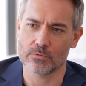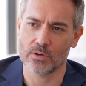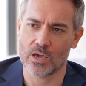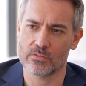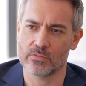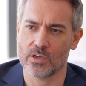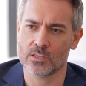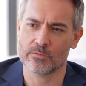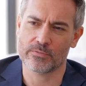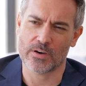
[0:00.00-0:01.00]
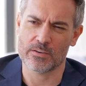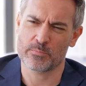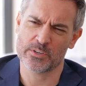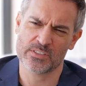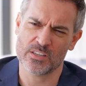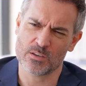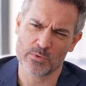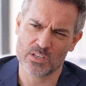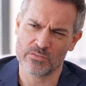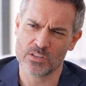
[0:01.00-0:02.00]
We have 85%, I
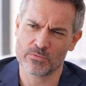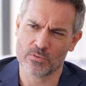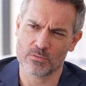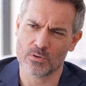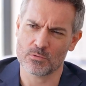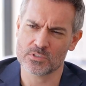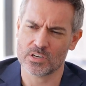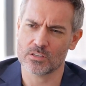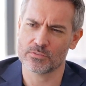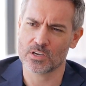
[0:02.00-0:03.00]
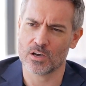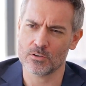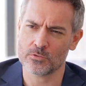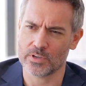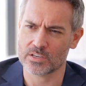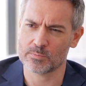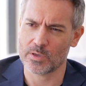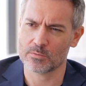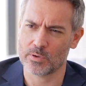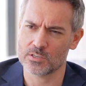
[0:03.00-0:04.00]
believe it, from outside of the country,
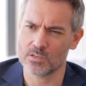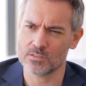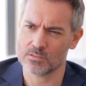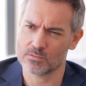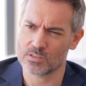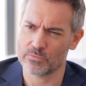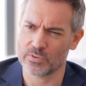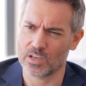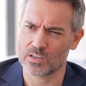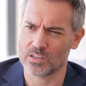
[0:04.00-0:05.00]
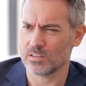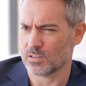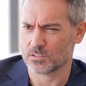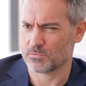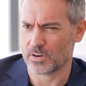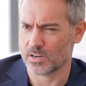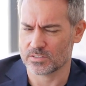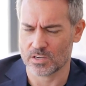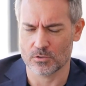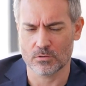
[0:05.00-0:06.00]
expat patients, something like that, as far as
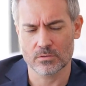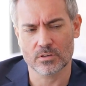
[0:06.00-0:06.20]
I know,